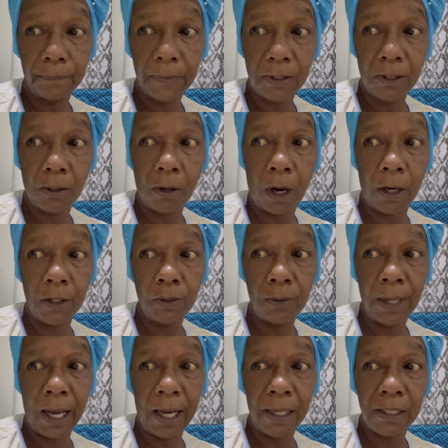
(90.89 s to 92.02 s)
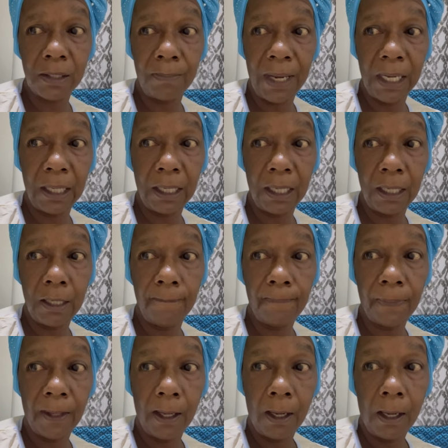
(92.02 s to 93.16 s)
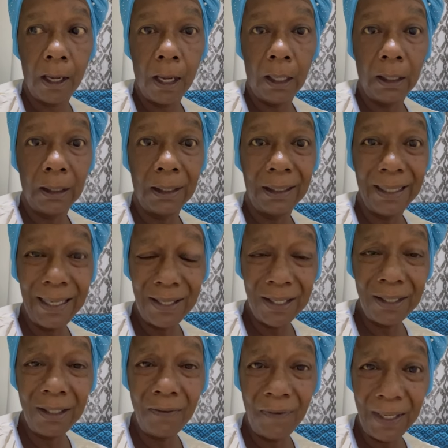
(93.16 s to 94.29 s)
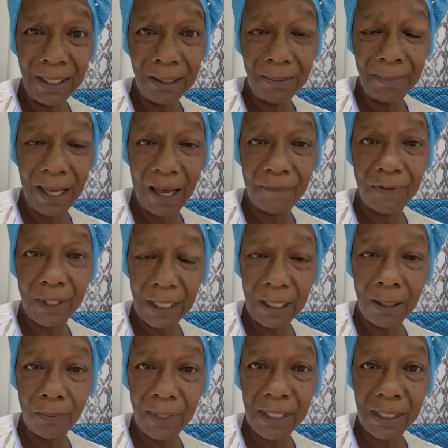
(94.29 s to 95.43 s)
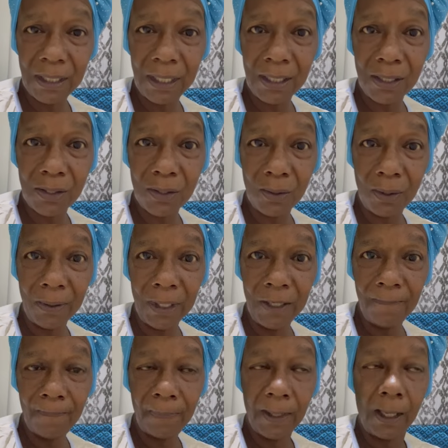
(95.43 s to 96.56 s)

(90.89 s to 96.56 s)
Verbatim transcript: So are you guys making Legion the victim after hearing Reesa Teesa's story?